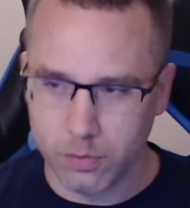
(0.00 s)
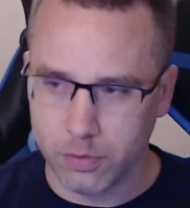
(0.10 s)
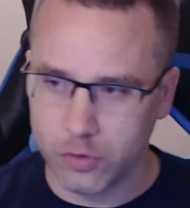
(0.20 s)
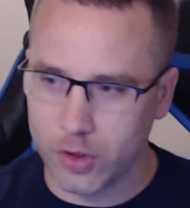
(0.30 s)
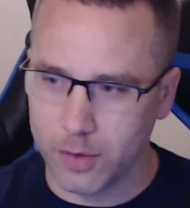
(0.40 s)

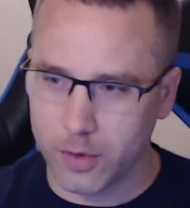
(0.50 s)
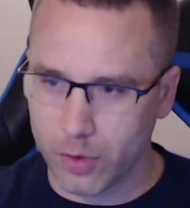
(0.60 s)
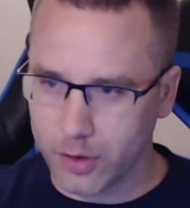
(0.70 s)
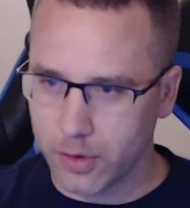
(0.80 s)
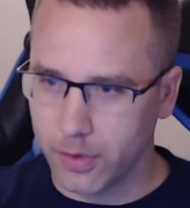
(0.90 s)
jimmy
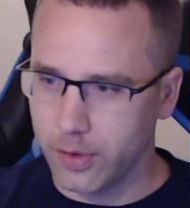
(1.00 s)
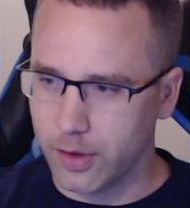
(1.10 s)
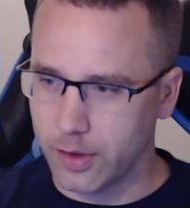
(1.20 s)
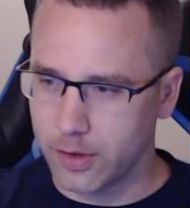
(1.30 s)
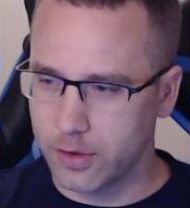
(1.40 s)
rigged
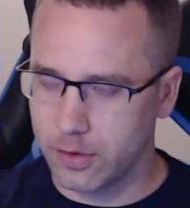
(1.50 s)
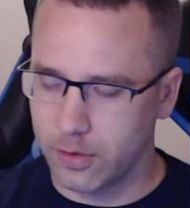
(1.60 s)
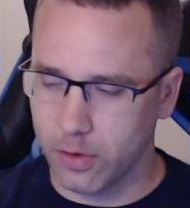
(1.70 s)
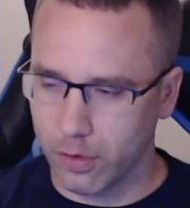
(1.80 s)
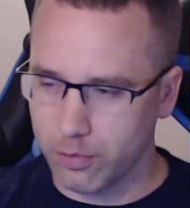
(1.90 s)
this
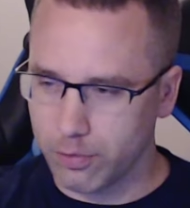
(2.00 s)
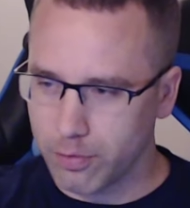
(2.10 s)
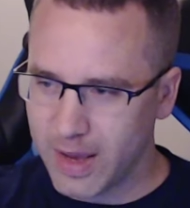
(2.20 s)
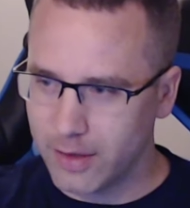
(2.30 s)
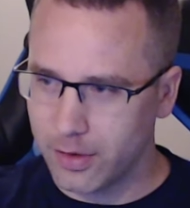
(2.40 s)
or
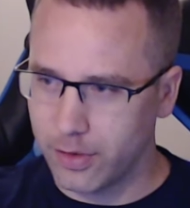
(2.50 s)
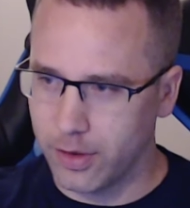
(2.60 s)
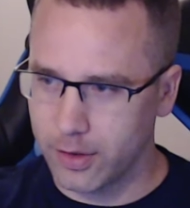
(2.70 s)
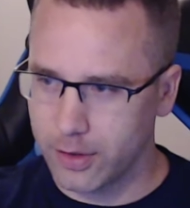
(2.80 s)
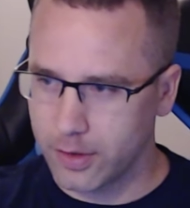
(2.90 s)
made
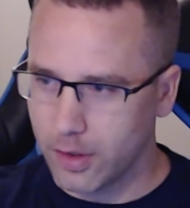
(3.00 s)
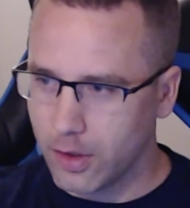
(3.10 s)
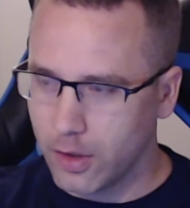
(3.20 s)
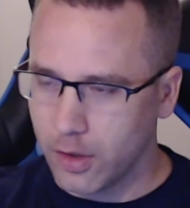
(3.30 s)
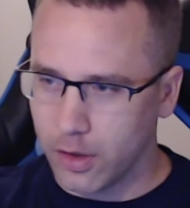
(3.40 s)
this,
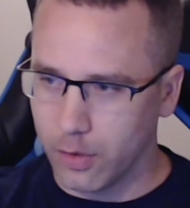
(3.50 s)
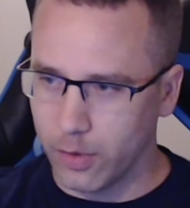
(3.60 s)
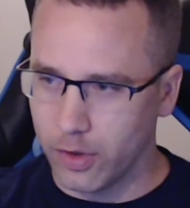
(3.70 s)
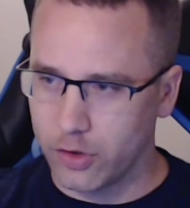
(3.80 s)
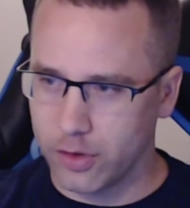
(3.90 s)
in
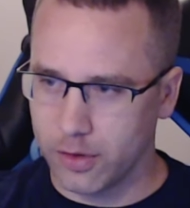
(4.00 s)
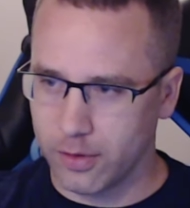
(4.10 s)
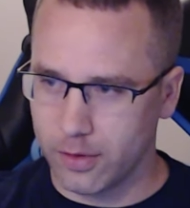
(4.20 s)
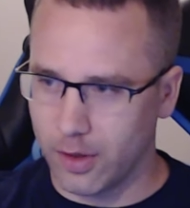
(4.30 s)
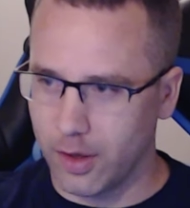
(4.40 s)
which
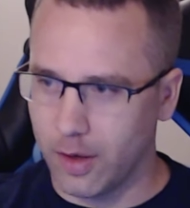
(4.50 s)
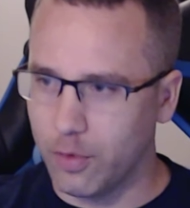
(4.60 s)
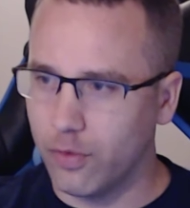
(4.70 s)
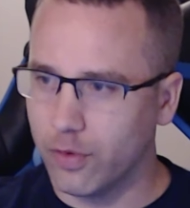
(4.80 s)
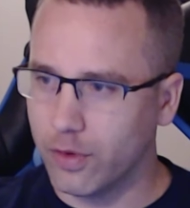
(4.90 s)
yeah, I'm
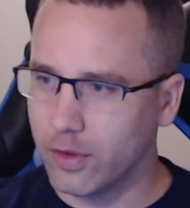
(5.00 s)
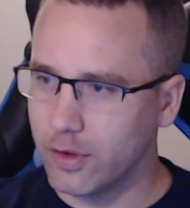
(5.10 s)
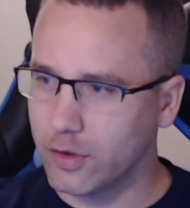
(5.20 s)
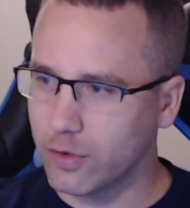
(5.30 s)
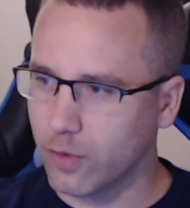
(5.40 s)
moving
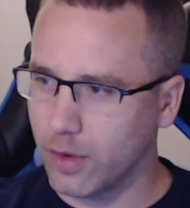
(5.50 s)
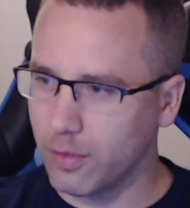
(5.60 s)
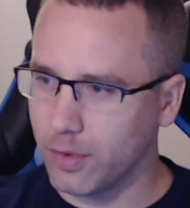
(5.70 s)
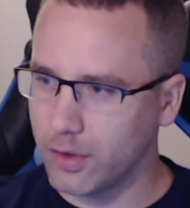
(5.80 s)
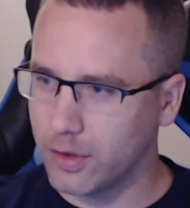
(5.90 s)
this around,
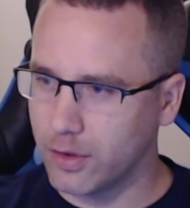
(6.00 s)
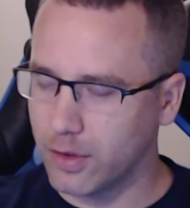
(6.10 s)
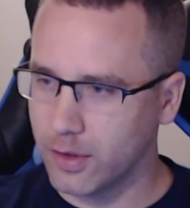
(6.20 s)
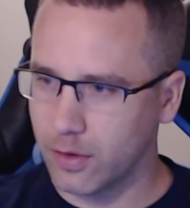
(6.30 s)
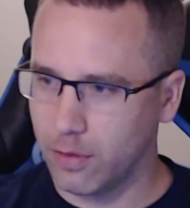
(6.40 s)
but
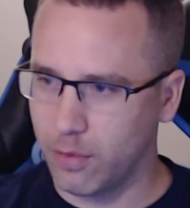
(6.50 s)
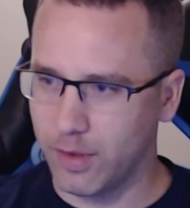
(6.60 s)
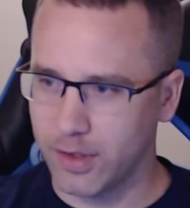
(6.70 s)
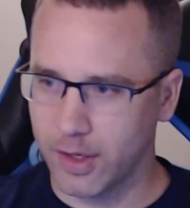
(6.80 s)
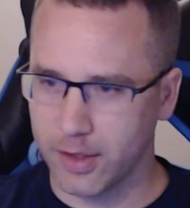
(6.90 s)
this is going to be my
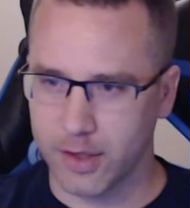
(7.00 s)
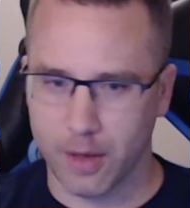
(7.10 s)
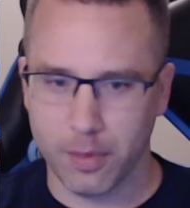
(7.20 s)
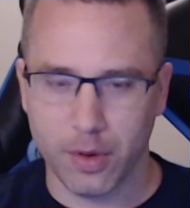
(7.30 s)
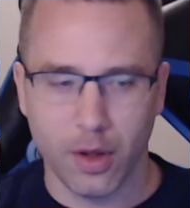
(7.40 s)

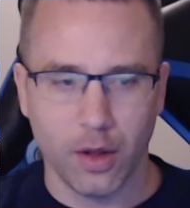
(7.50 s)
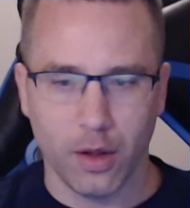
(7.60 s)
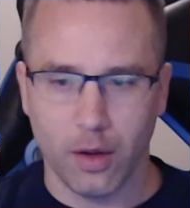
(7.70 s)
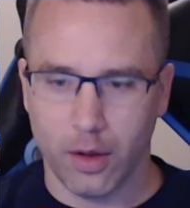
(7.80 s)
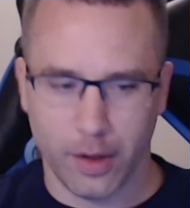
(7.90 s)
desktop,
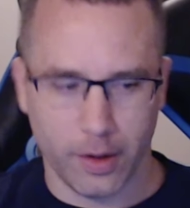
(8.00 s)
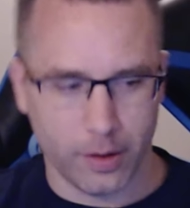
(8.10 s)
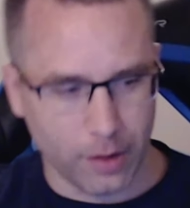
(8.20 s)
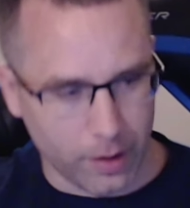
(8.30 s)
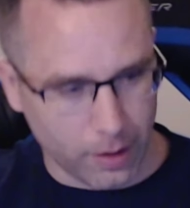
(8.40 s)

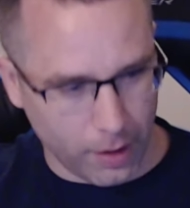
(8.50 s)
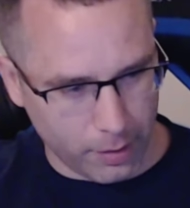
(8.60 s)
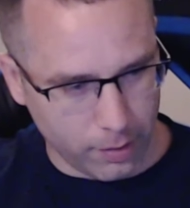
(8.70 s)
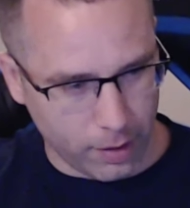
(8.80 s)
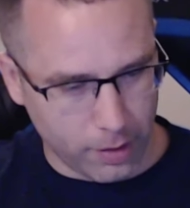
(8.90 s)
and
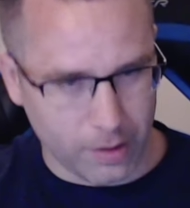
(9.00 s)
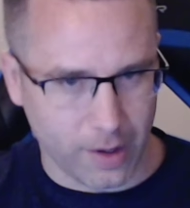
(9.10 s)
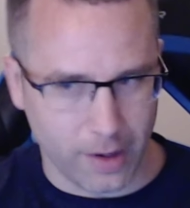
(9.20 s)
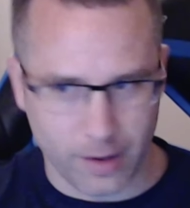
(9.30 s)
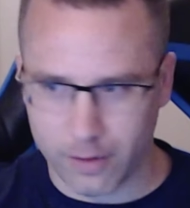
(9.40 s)
I
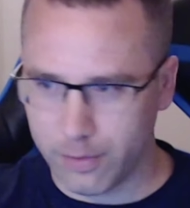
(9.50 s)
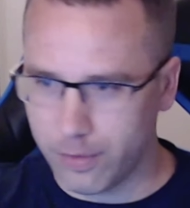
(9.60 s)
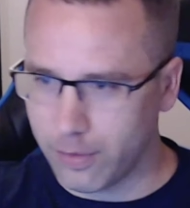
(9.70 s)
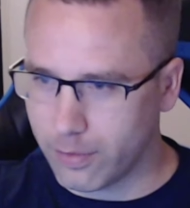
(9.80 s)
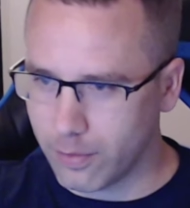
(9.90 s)
kind of
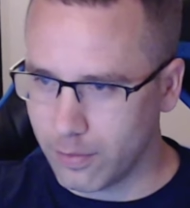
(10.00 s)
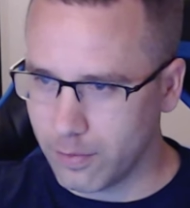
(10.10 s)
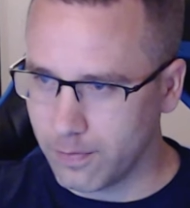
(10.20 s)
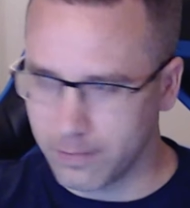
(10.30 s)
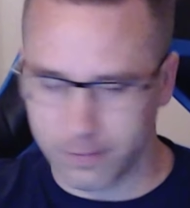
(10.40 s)

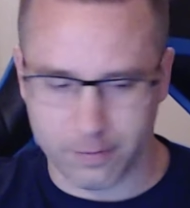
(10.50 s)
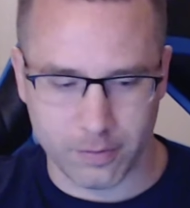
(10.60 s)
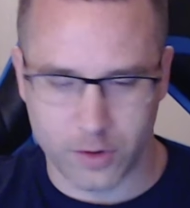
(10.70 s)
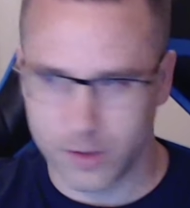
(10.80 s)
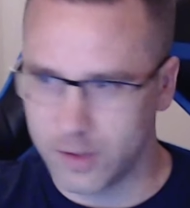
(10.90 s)

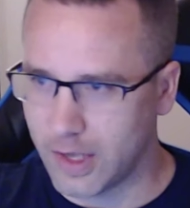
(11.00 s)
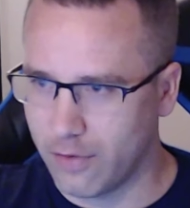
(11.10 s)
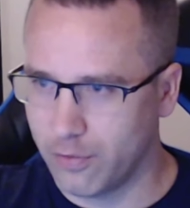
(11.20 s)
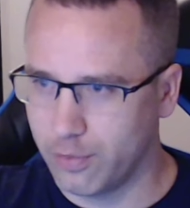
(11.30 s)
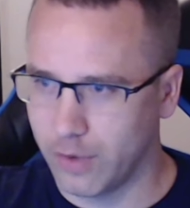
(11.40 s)
just have
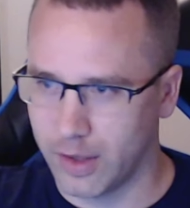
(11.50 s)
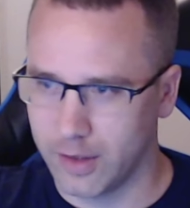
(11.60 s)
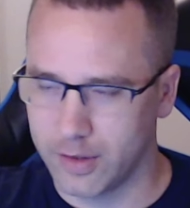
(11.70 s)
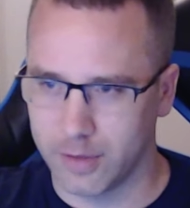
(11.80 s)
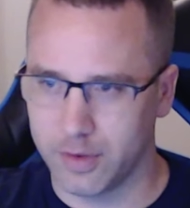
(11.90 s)
plans
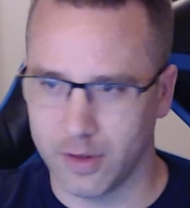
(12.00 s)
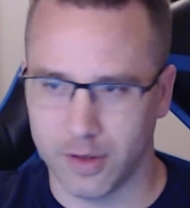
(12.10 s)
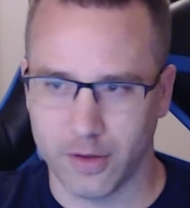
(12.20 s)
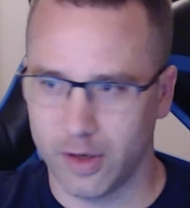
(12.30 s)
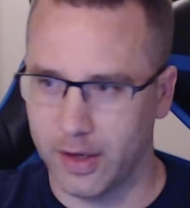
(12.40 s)
something
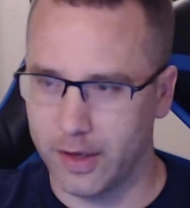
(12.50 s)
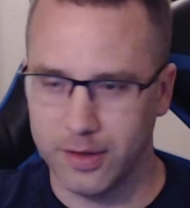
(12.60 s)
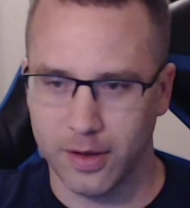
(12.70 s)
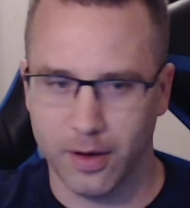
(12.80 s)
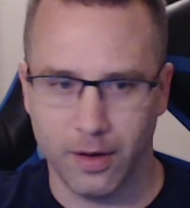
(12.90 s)
along the lines
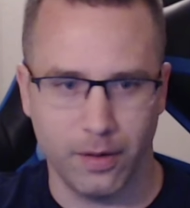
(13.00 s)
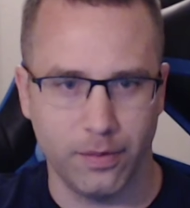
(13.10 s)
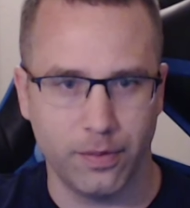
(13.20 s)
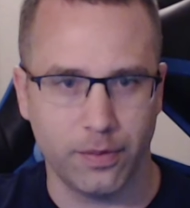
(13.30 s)
of